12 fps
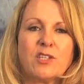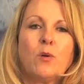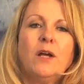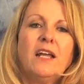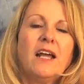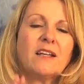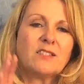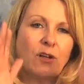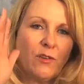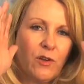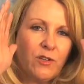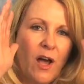So as
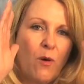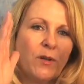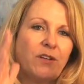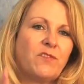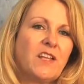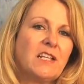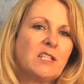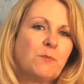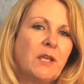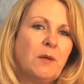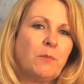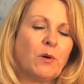long as they're not one of these
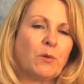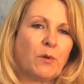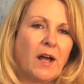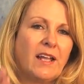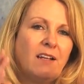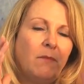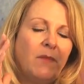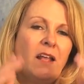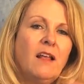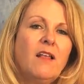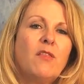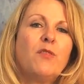people, right,
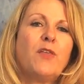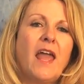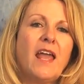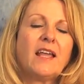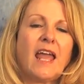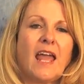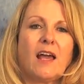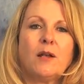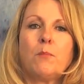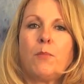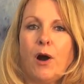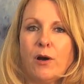they
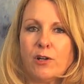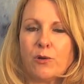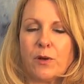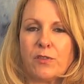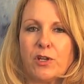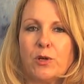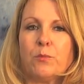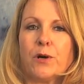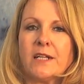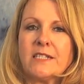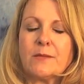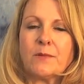can partner with you,
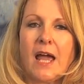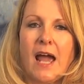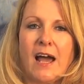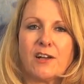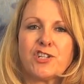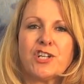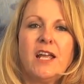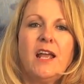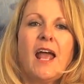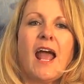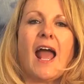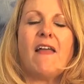bring in some cash,
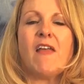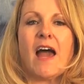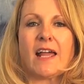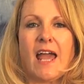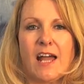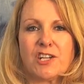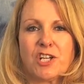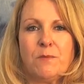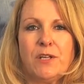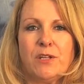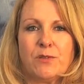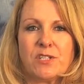and that cash
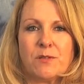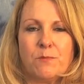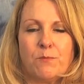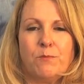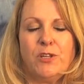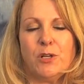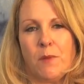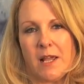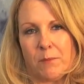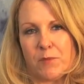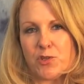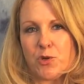can be used to,
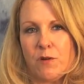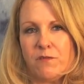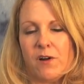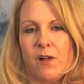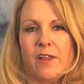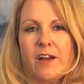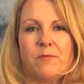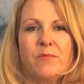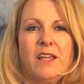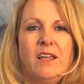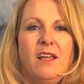make up the shortfall there.